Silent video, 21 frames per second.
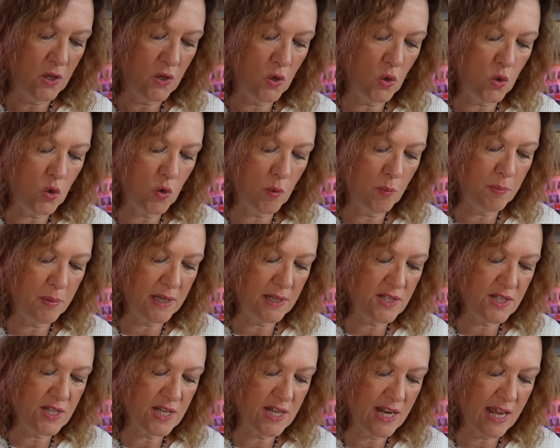who could be
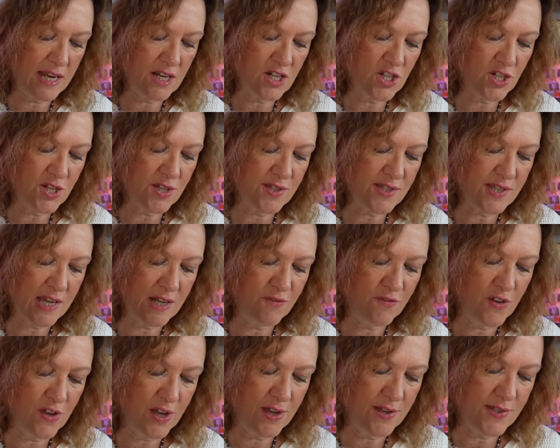a tenacious
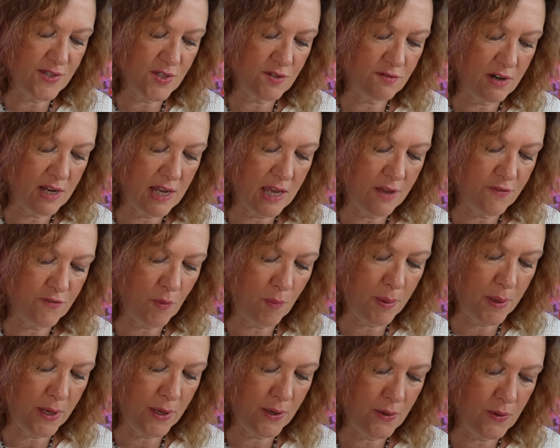adversary if
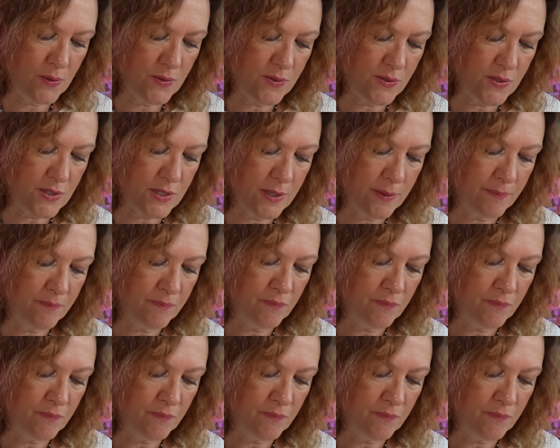opposed.